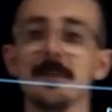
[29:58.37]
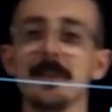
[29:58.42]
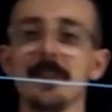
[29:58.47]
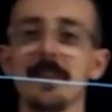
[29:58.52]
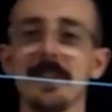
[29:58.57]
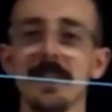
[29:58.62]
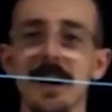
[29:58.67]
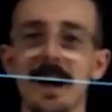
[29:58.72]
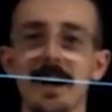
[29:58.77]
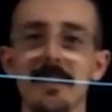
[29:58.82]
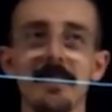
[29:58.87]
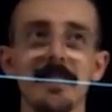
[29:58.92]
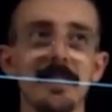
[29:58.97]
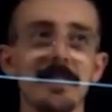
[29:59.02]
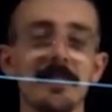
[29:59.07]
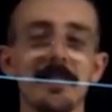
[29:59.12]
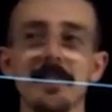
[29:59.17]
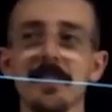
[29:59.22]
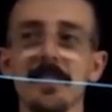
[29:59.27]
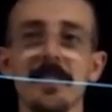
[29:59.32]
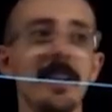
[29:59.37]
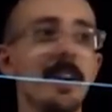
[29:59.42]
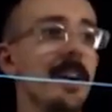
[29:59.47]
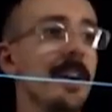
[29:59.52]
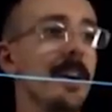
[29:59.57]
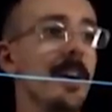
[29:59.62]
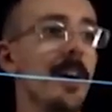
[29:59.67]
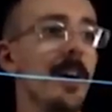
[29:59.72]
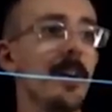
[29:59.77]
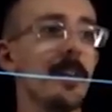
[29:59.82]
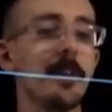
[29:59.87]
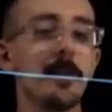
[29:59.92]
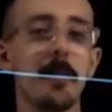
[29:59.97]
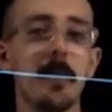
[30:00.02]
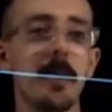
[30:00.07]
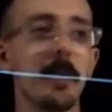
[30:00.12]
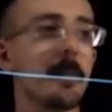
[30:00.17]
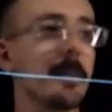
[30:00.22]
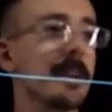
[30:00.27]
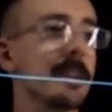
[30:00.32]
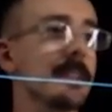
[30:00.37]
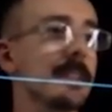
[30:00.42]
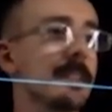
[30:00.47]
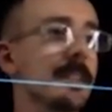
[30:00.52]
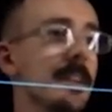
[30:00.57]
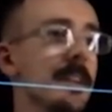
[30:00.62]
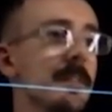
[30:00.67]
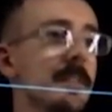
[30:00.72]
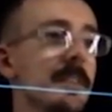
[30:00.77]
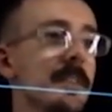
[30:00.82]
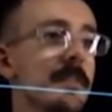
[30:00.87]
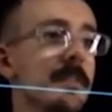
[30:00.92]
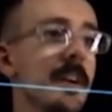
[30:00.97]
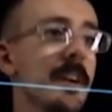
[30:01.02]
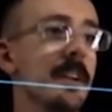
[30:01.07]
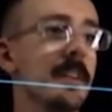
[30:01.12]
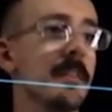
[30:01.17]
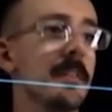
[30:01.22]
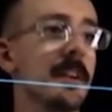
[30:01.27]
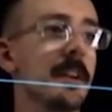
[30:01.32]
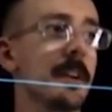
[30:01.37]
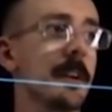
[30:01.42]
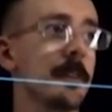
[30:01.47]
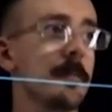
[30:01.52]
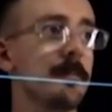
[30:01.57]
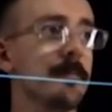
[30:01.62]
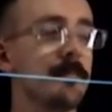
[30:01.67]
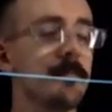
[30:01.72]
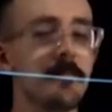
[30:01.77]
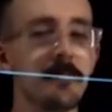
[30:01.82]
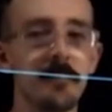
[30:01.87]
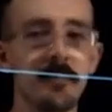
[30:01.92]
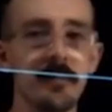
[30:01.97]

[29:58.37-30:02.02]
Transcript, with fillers: to do with concavity for the other part because it's not even defined over here.